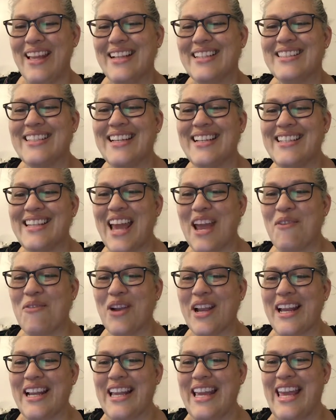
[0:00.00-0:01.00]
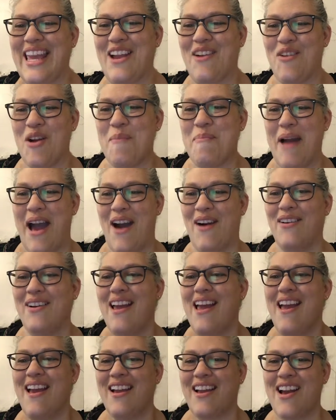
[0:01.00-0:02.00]
Today we're going to hear about
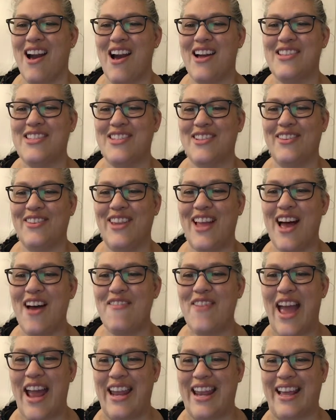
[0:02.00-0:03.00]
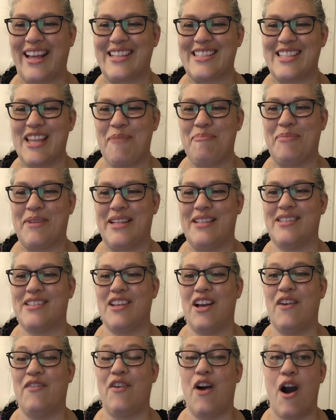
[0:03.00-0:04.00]
God's love and acceptance
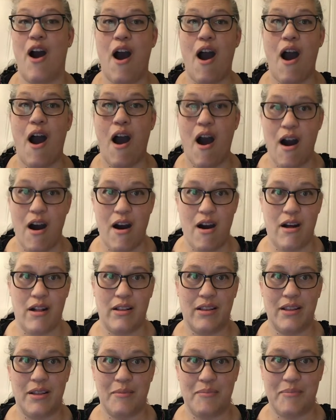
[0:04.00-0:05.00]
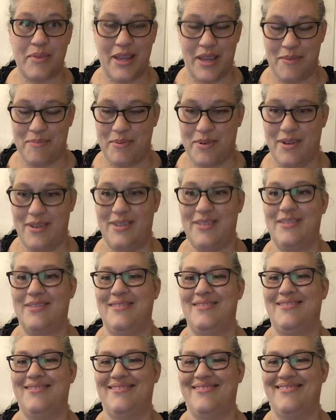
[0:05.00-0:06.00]
of all people.
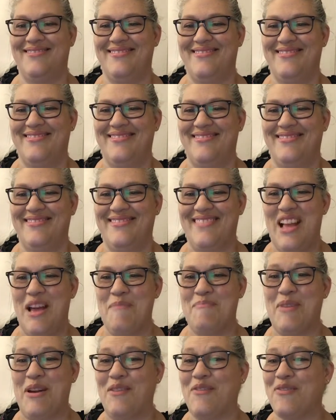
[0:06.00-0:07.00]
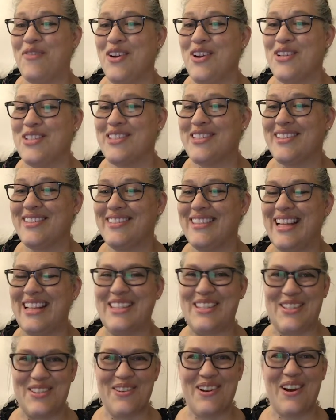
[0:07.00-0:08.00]
But first,
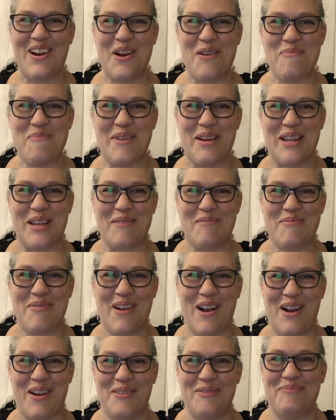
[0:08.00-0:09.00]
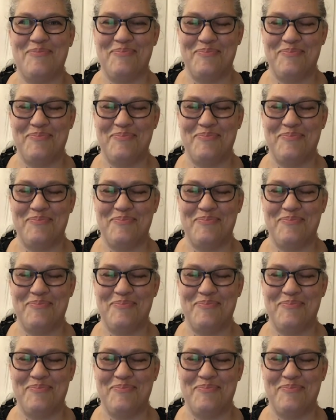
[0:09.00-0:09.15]
let's do our opening prayer.